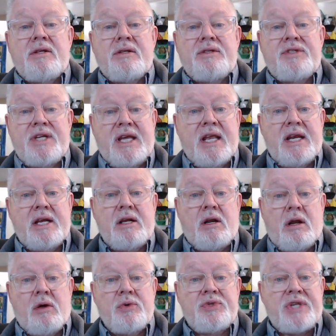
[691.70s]
to getting
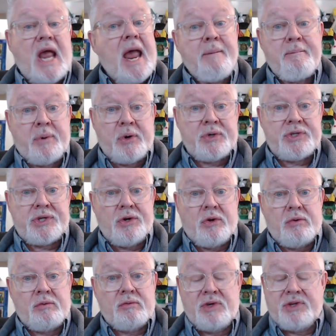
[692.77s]
close and personal
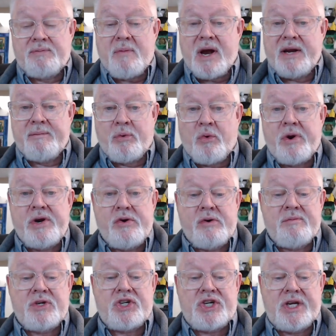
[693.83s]
with my embroidery
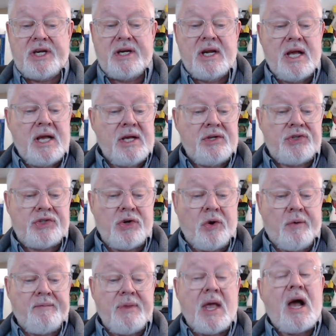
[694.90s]
machine. So
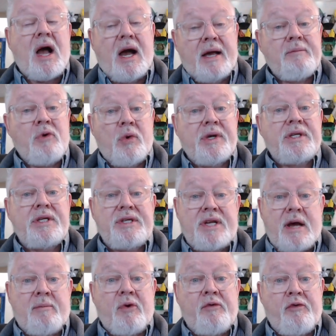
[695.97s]
I'm going to
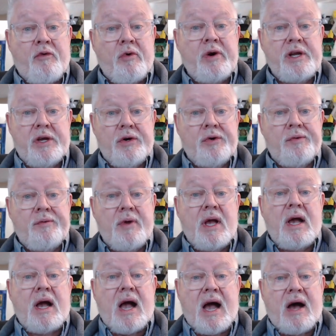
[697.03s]
demo for you
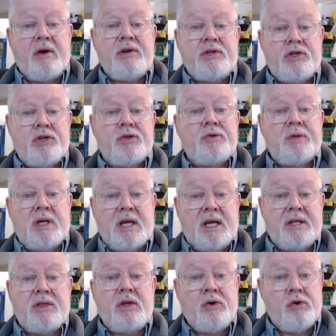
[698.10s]
how to do
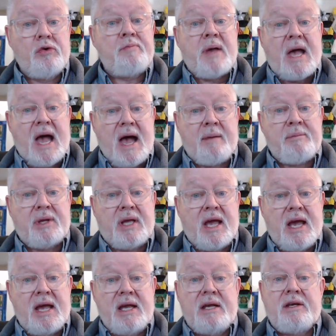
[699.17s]
In The Hoop
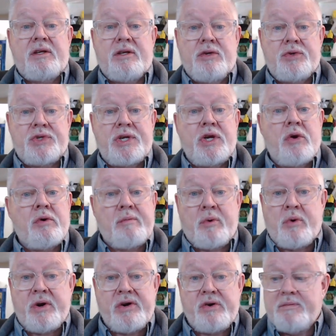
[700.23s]
Applique using your
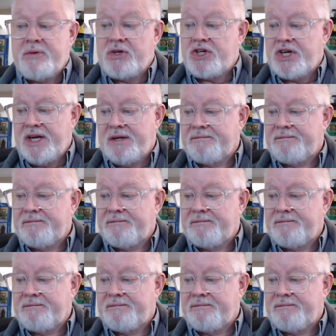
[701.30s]
embroidery machine.